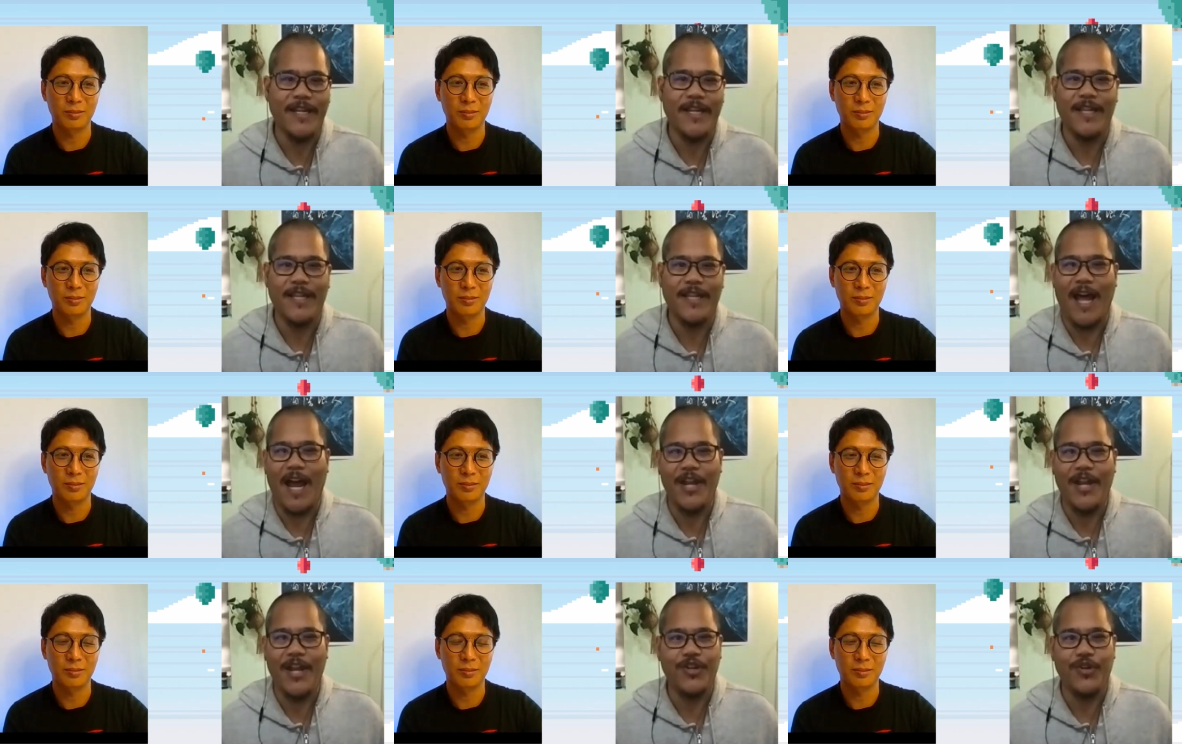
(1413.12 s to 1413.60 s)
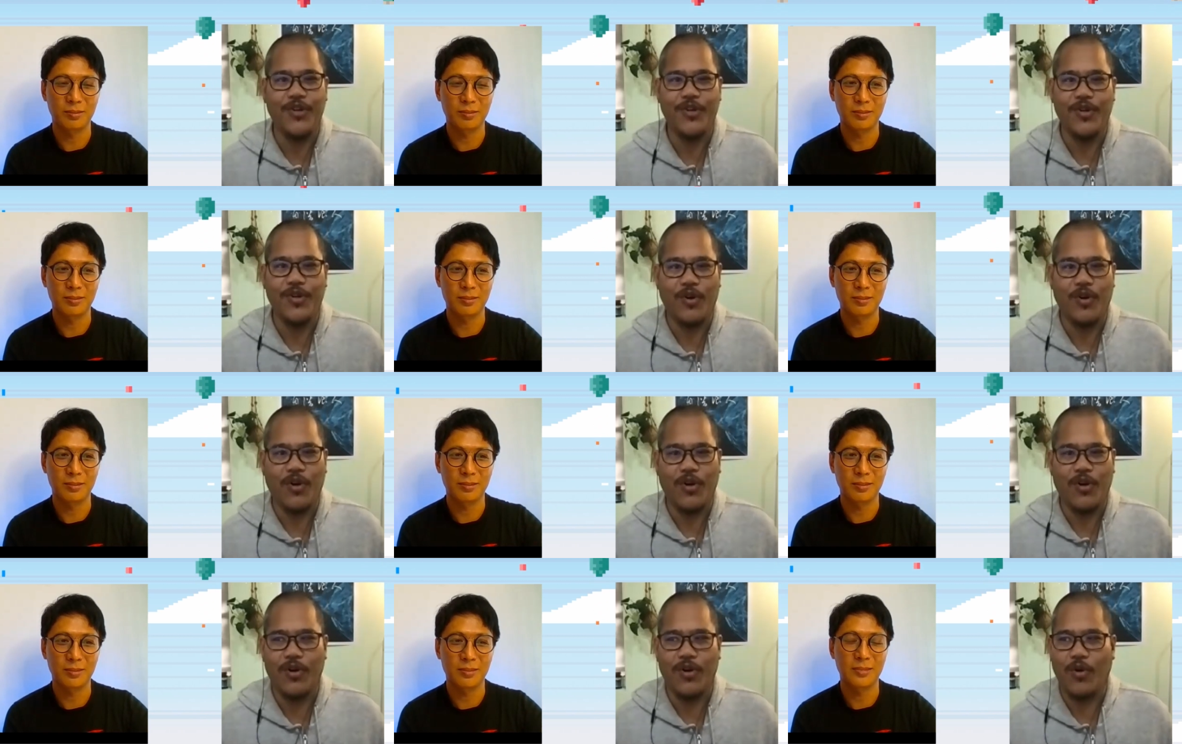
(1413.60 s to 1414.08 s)
Speaker 1: and Lanyu
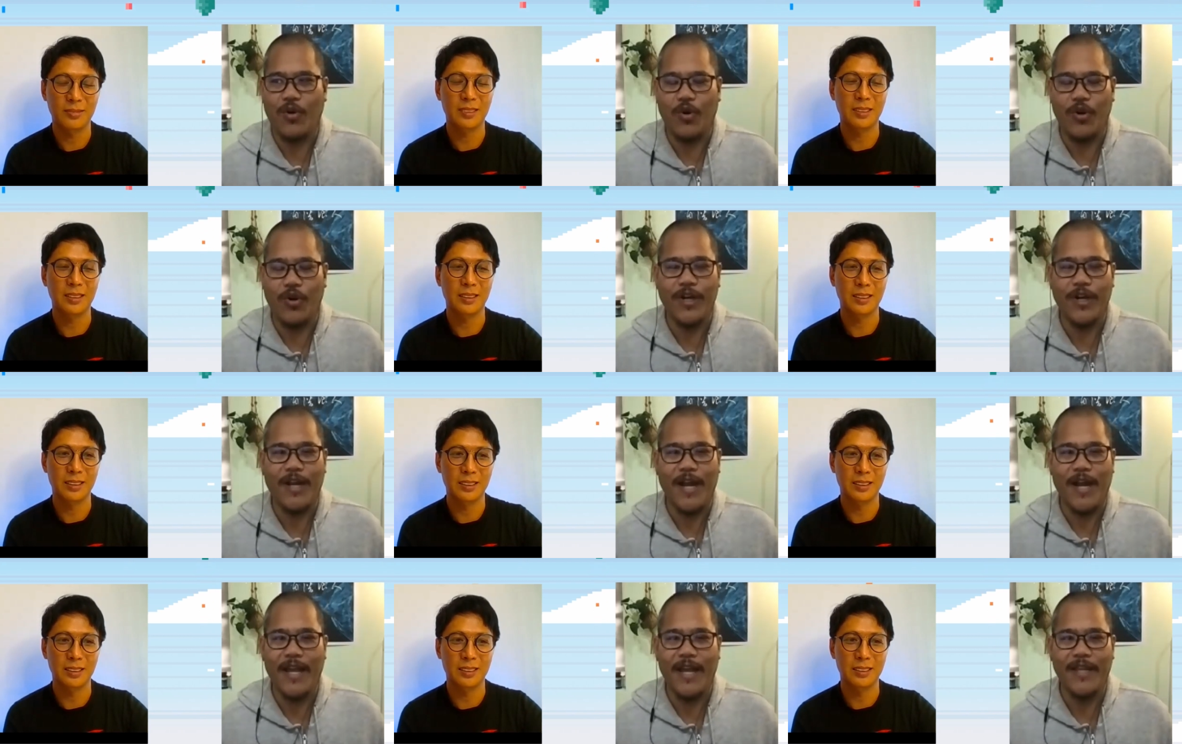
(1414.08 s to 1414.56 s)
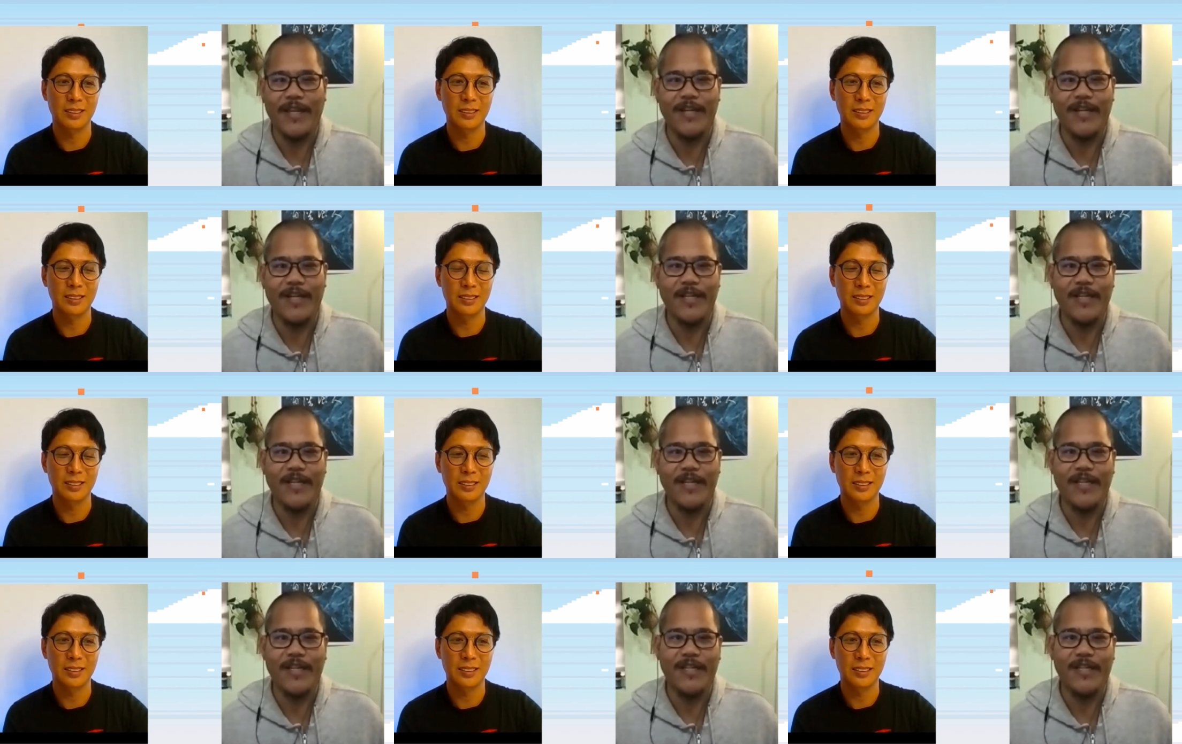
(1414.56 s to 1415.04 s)
or orchid
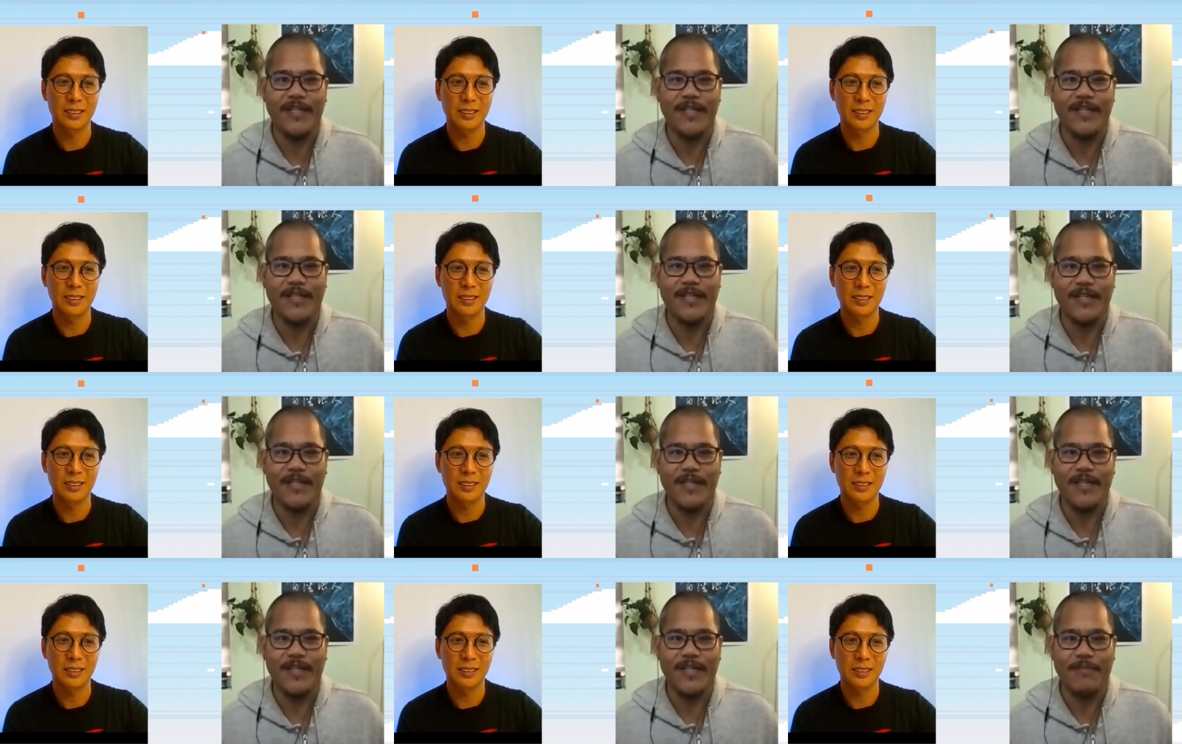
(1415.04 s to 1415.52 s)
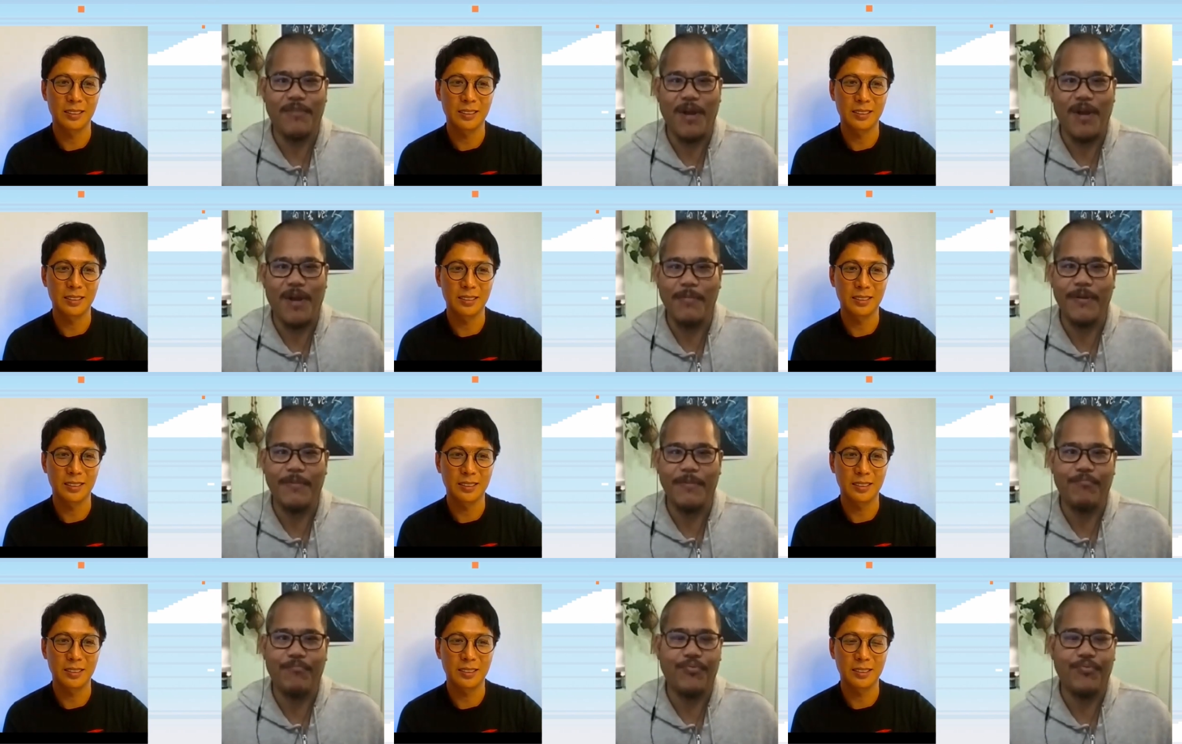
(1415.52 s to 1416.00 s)
island is
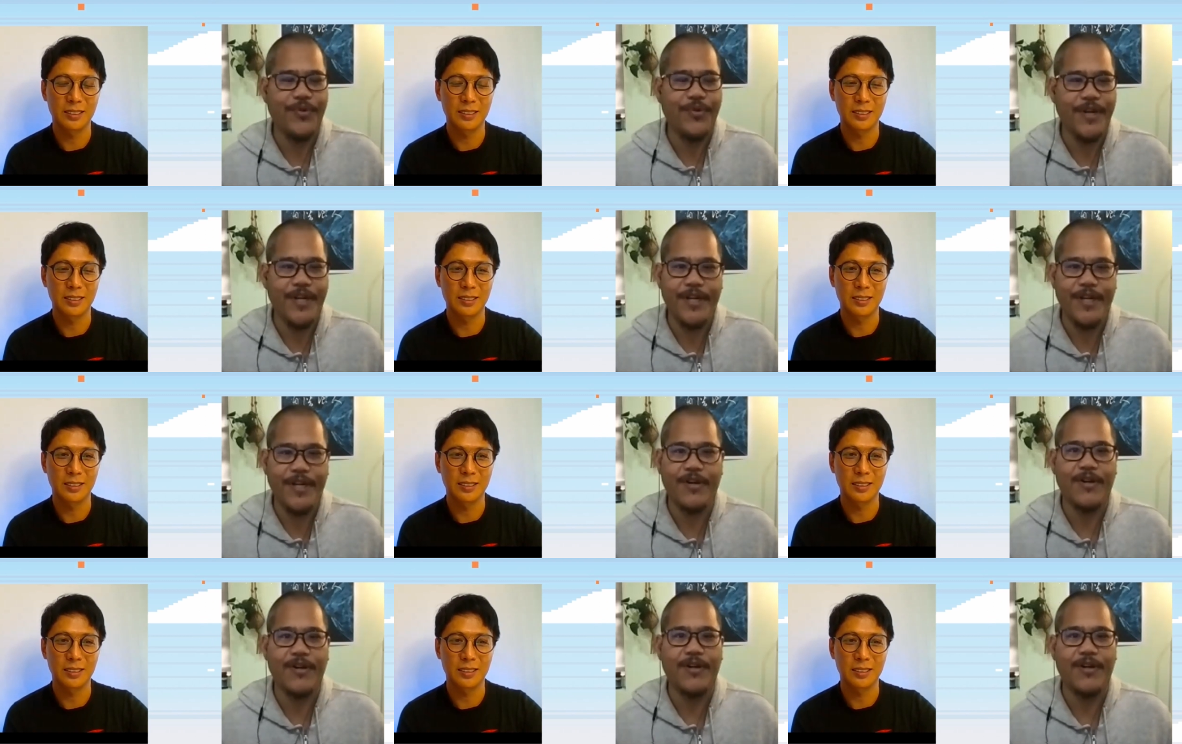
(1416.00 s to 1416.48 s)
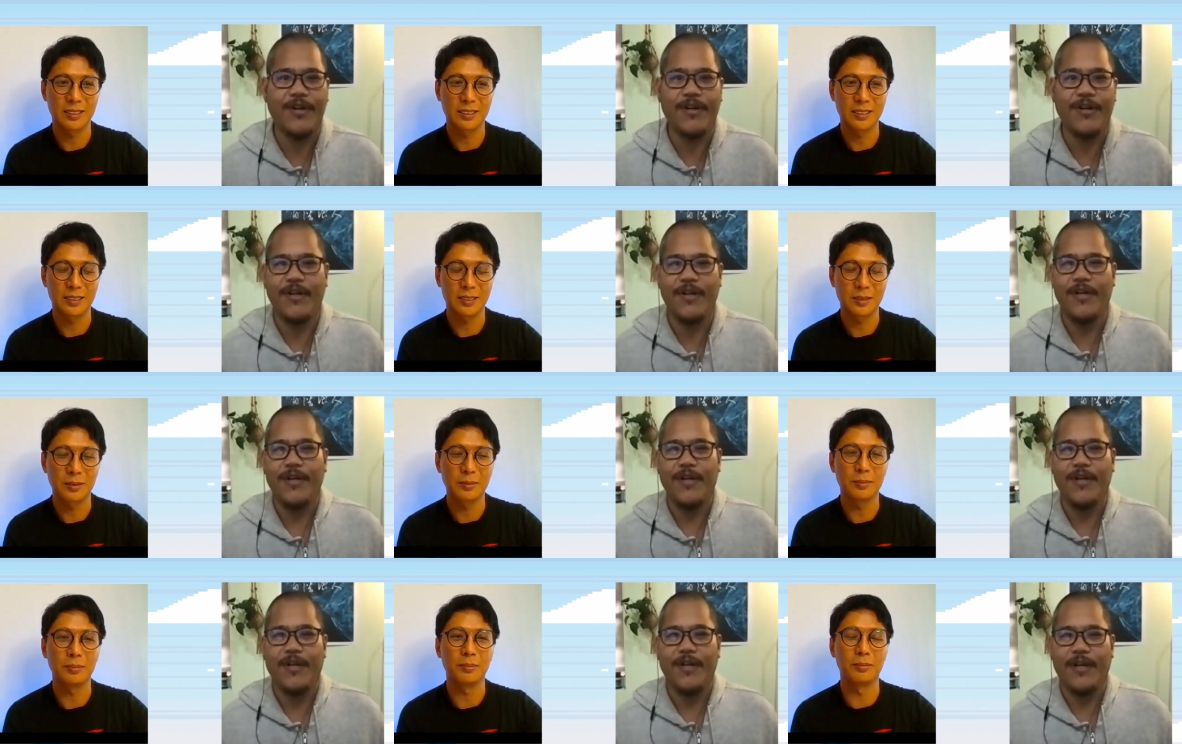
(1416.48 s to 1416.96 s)
probably prettier
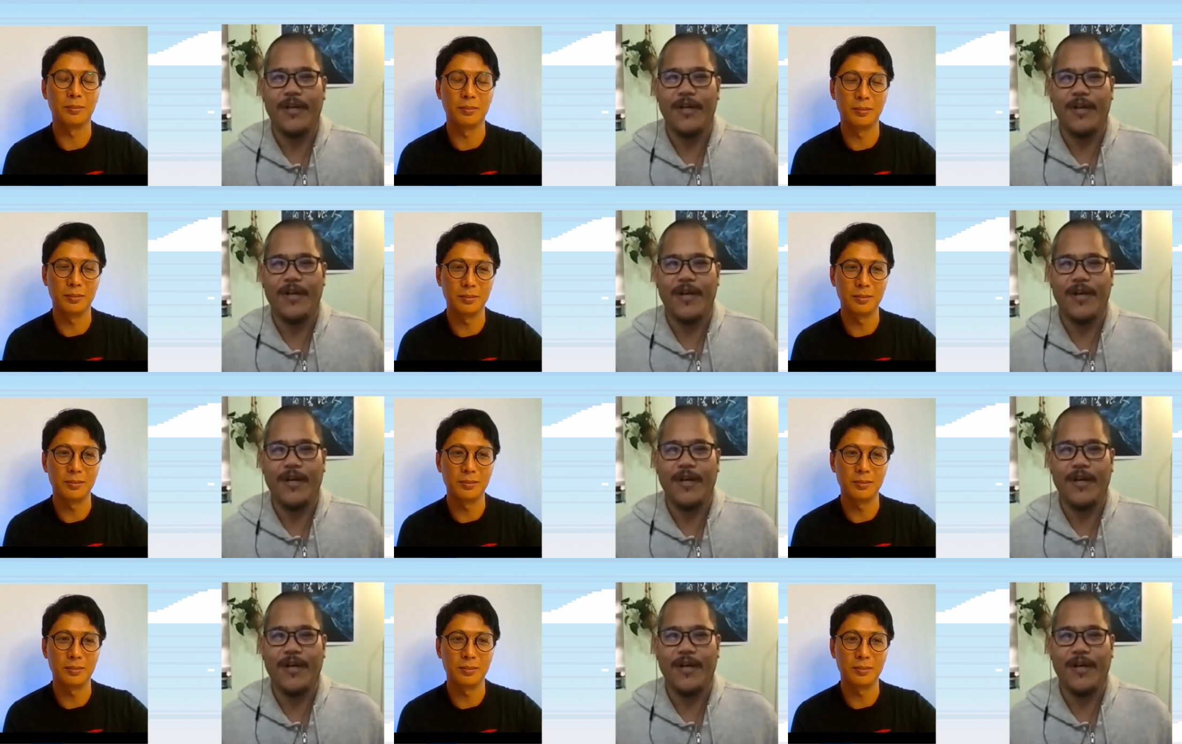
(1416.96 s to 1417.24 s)
mm-hmm.